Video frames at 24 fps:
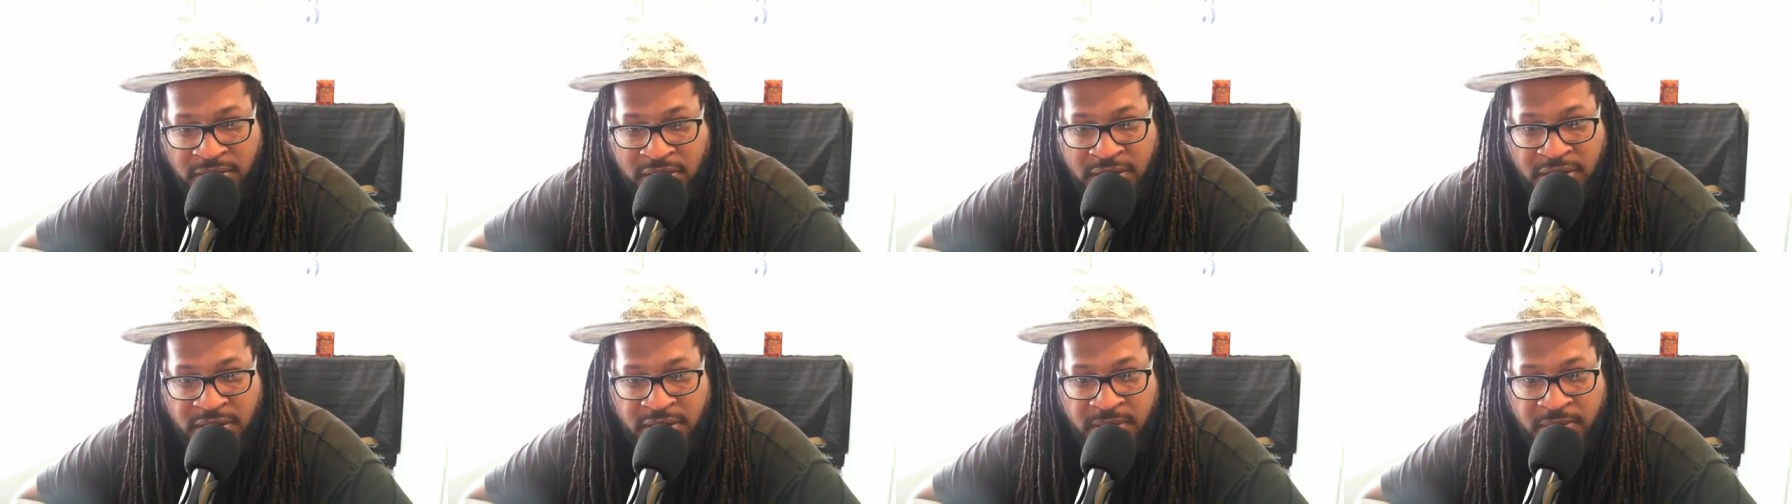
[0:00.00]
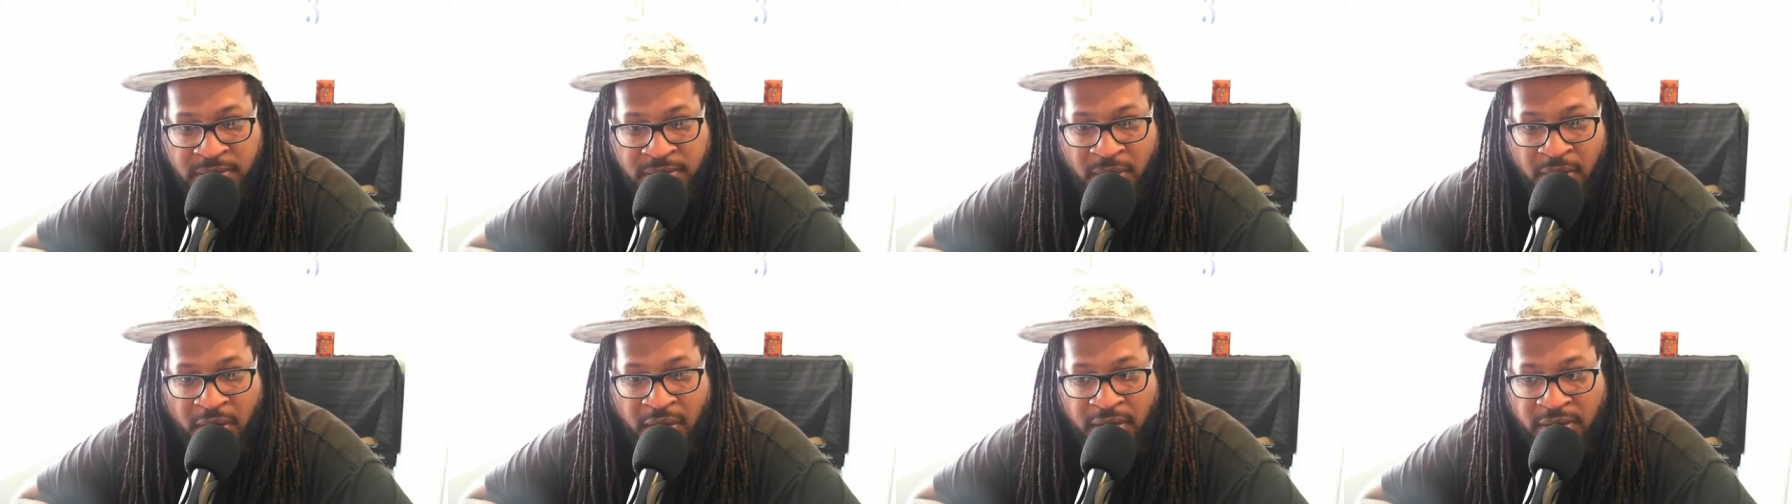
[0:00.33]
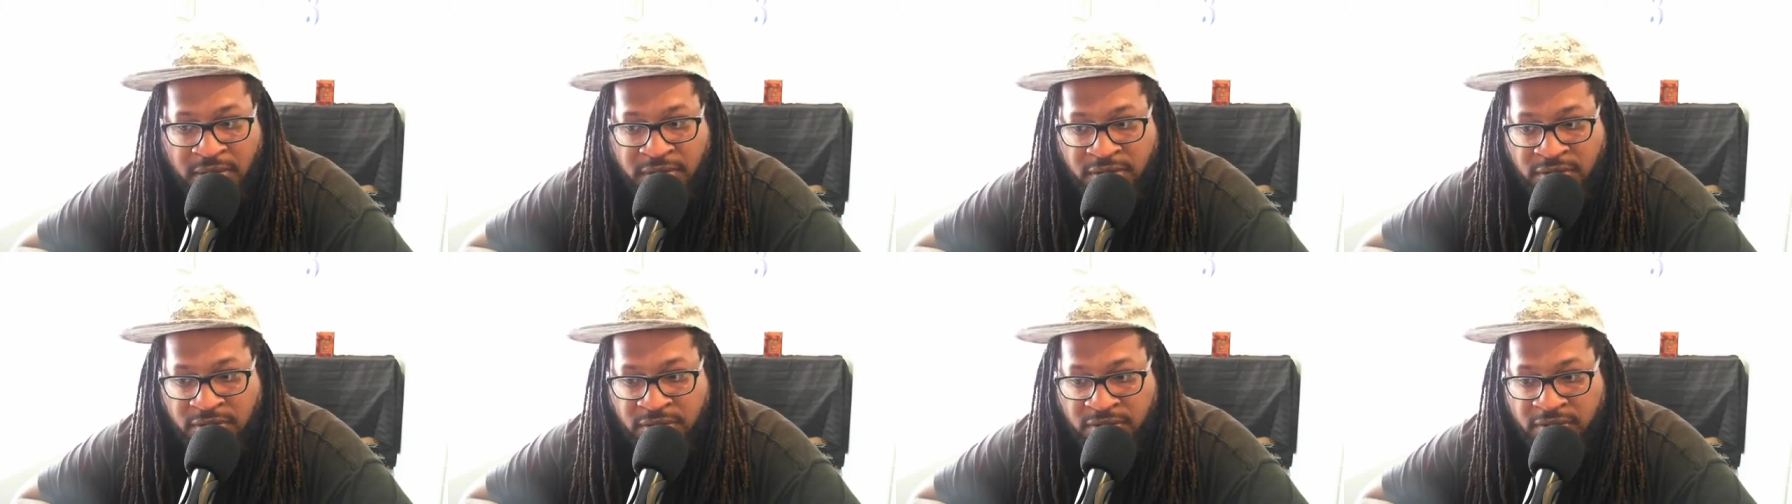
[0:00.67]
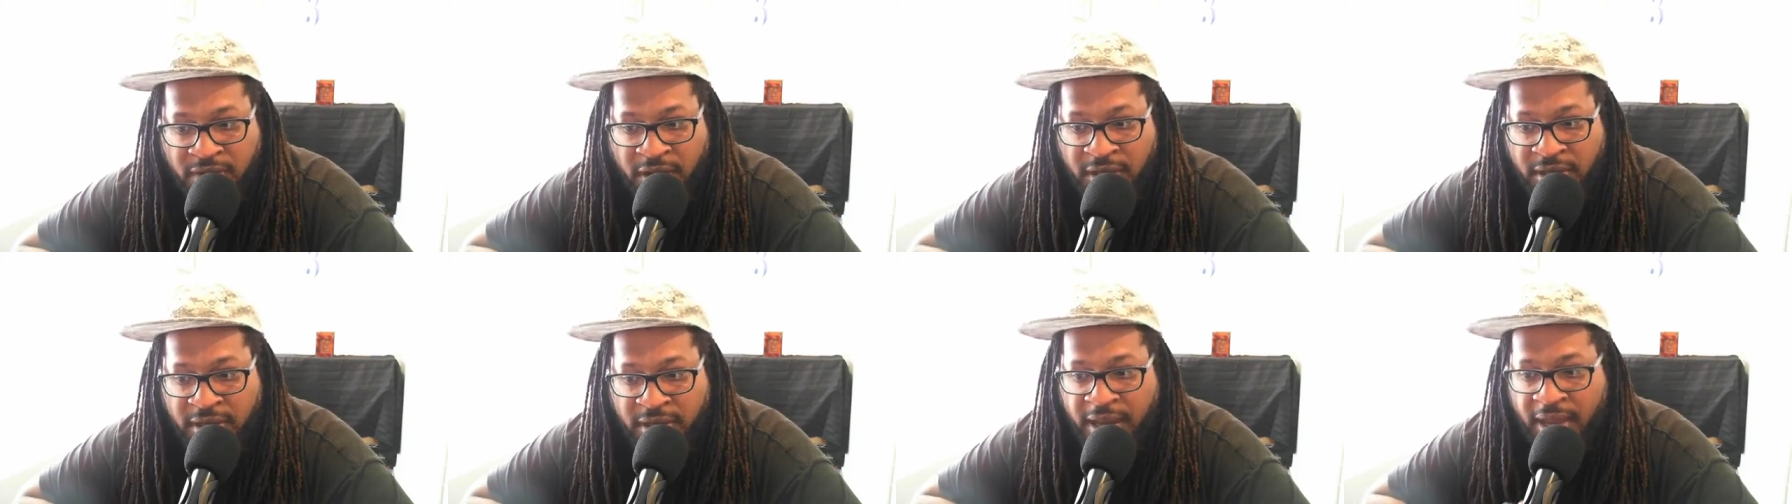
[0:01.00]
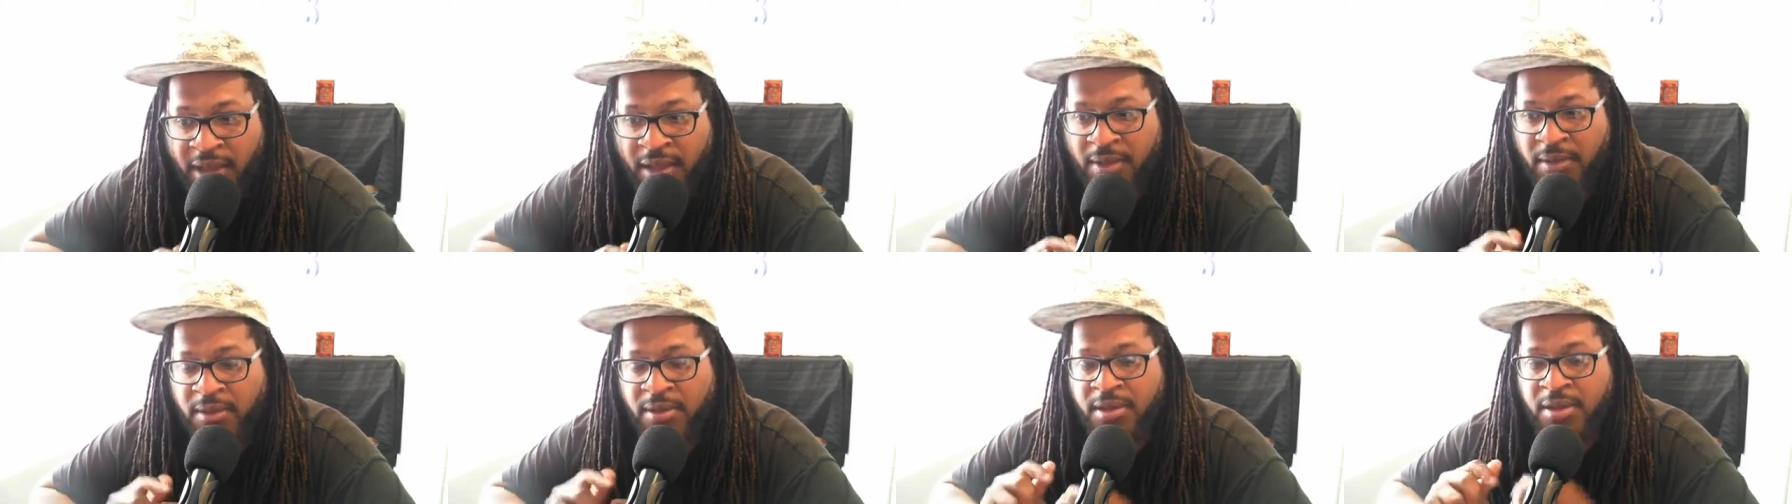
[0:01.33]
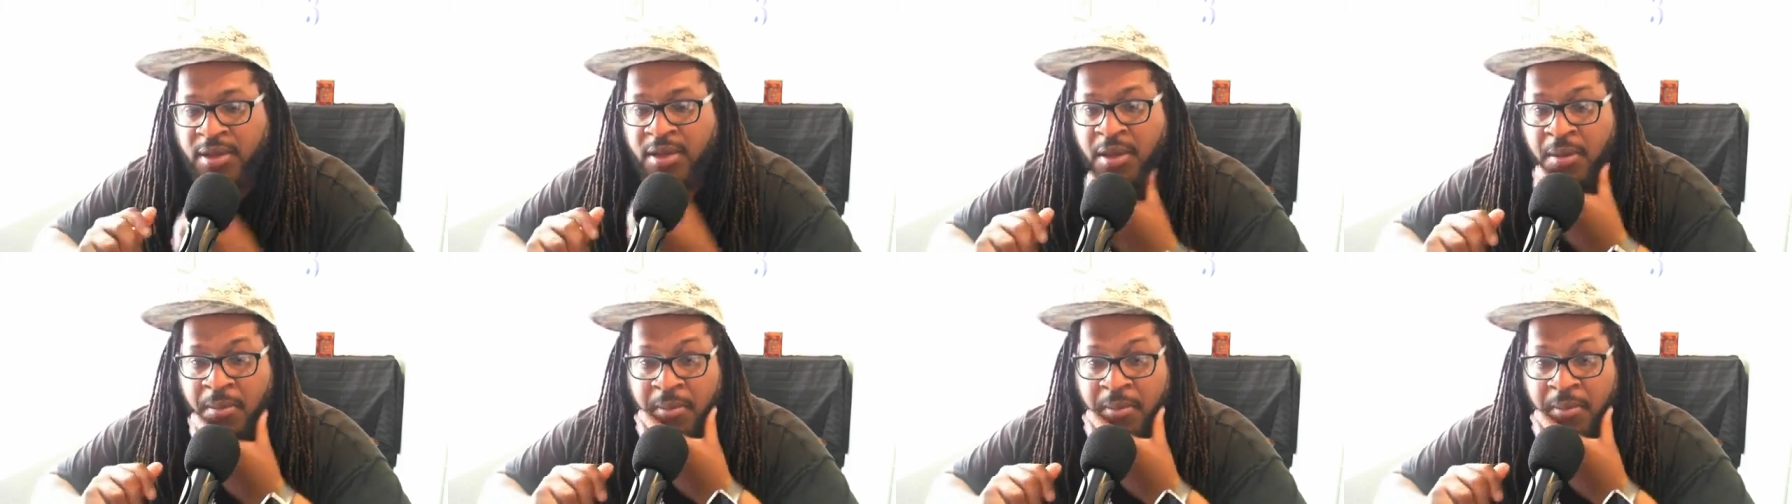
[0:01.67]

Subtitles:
16 bars right now,